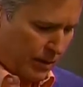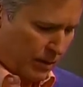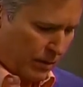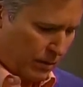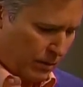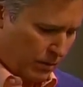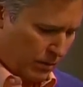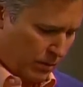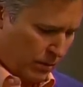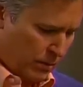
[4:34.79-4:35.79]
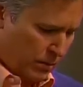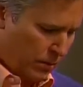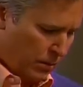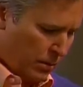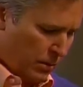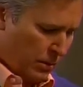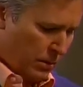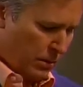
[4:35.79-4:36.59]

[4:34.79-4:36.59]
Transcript: isn't it? Yeah.